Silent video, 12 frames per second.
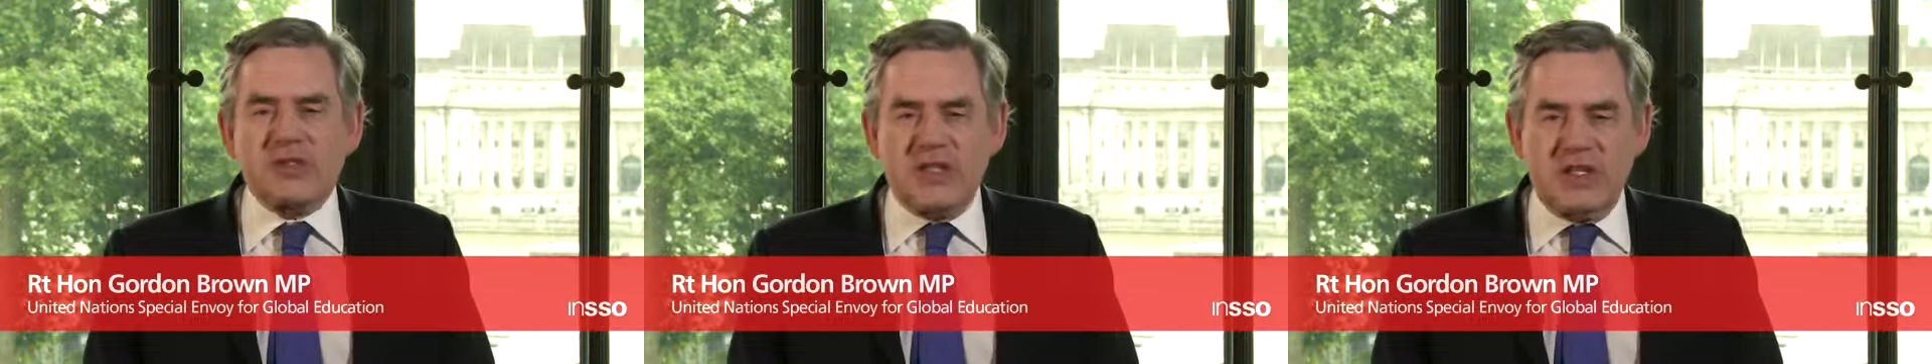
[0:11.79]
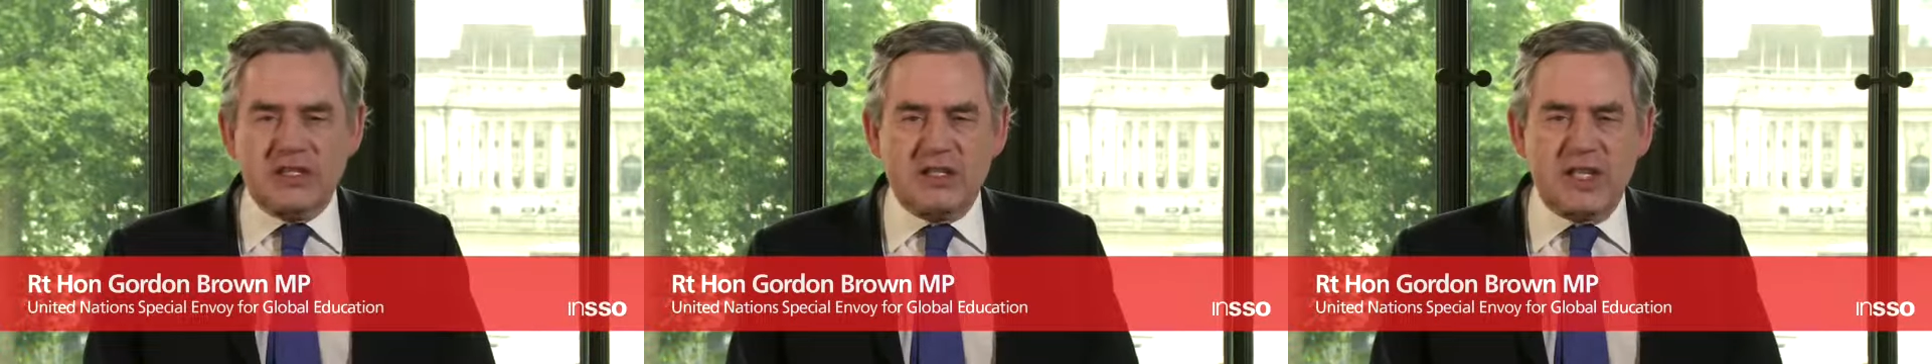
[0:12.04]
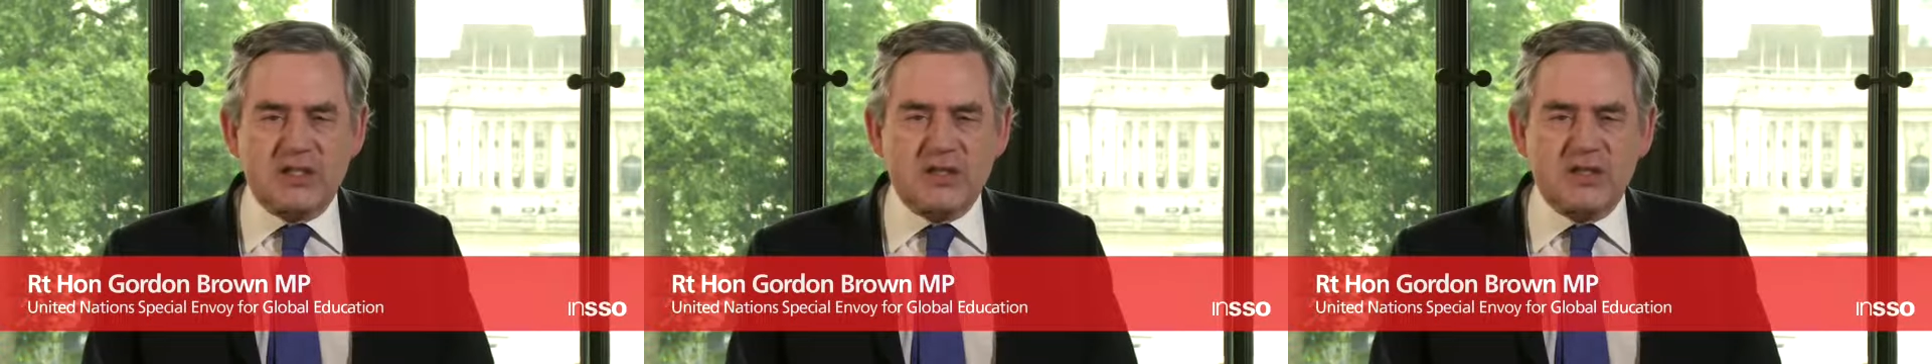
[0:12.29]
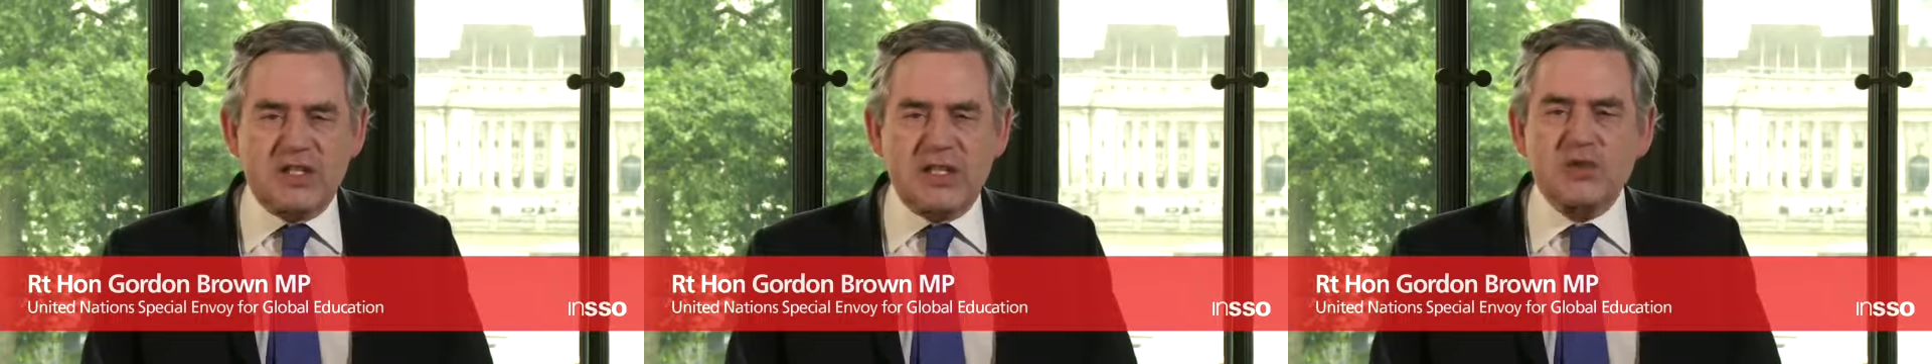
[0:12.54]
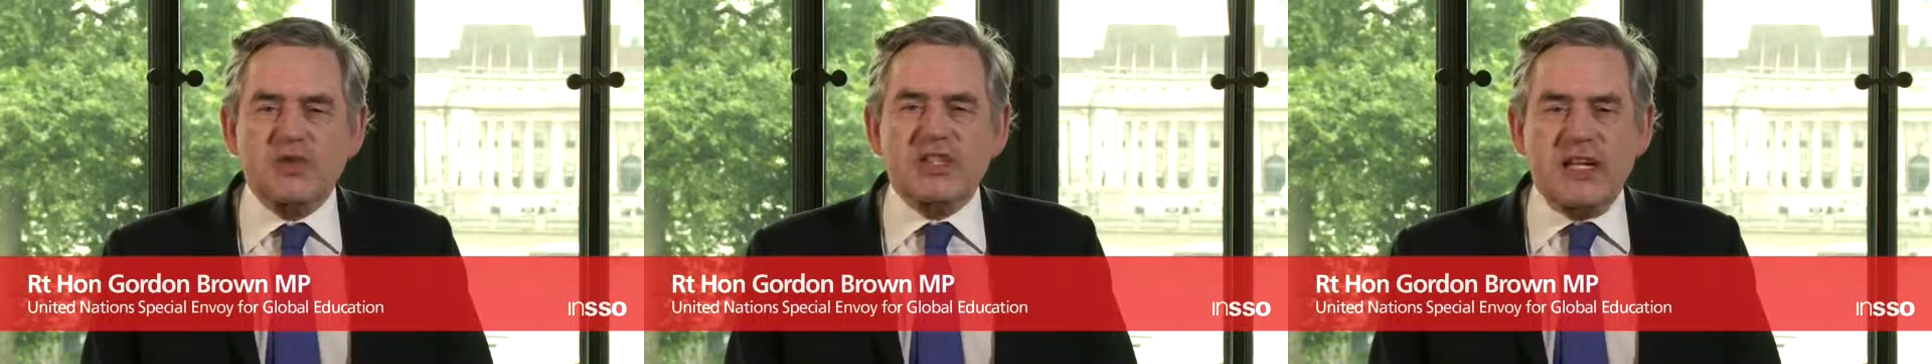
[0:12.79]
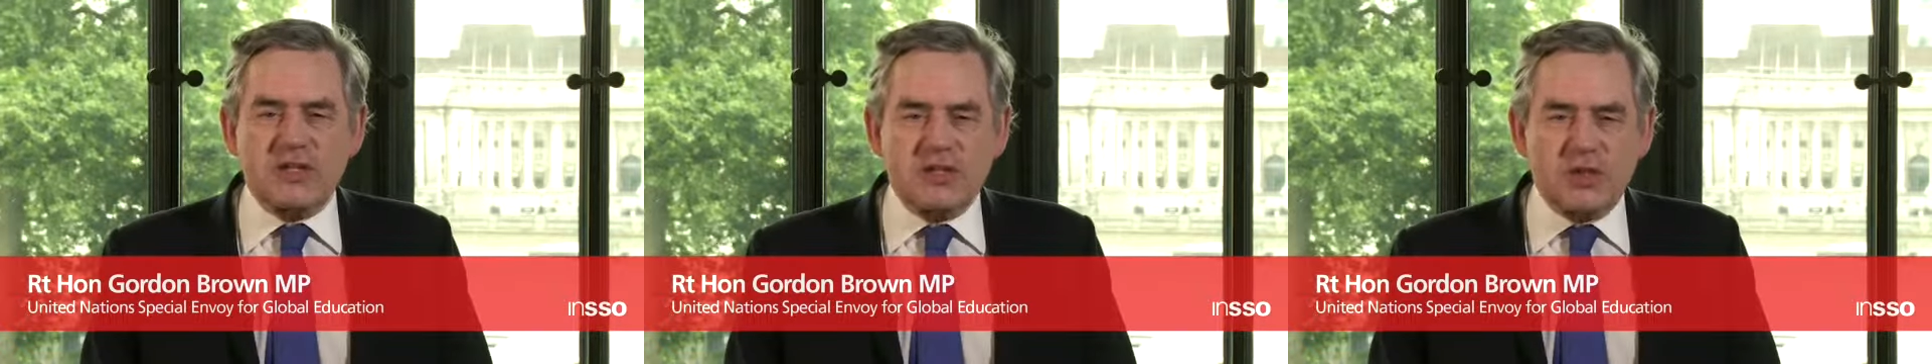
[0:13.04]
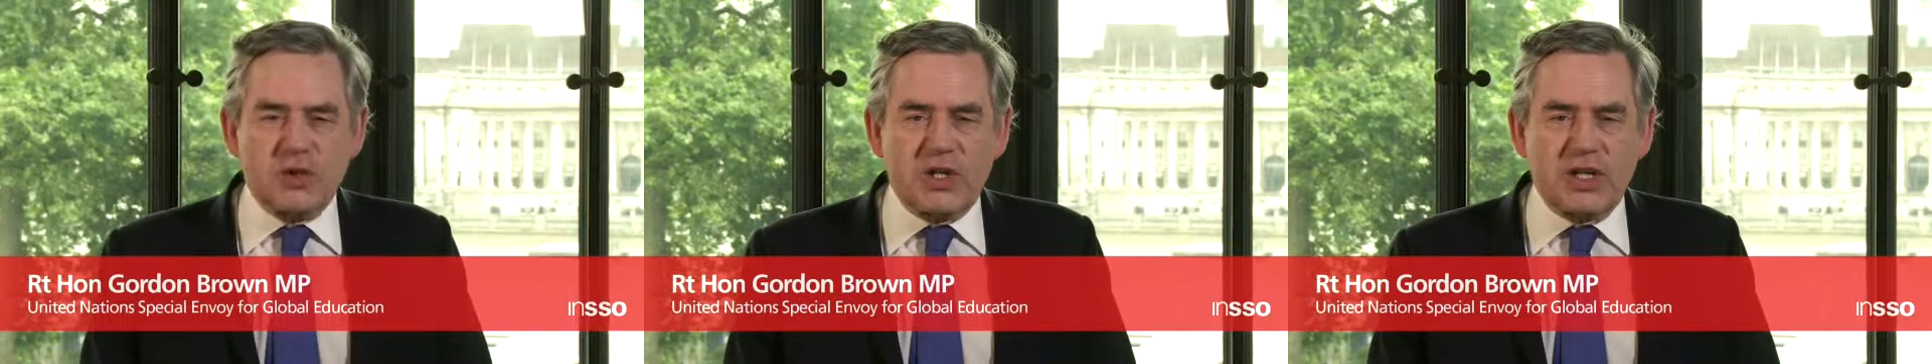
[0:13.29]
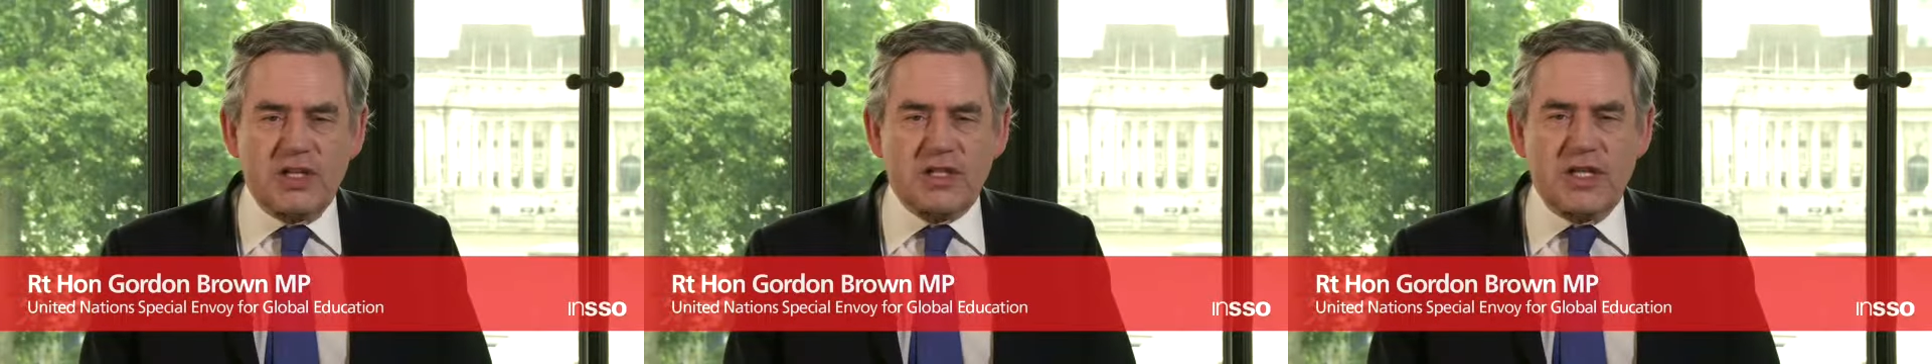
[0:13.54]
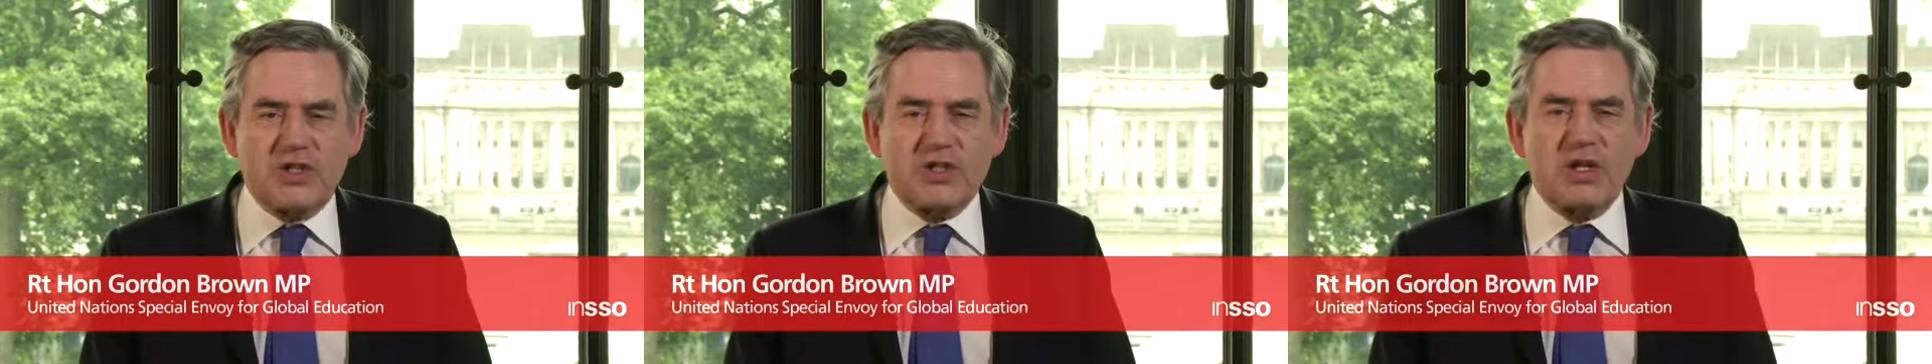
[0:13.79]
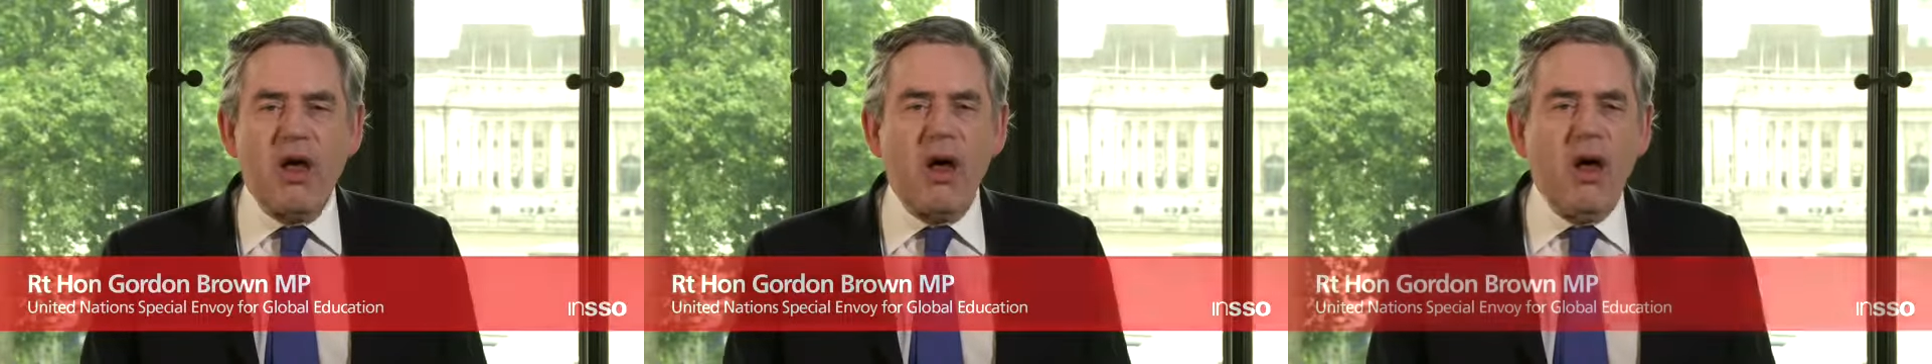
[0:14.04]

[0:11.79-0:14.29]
to the International Skills Standards Organization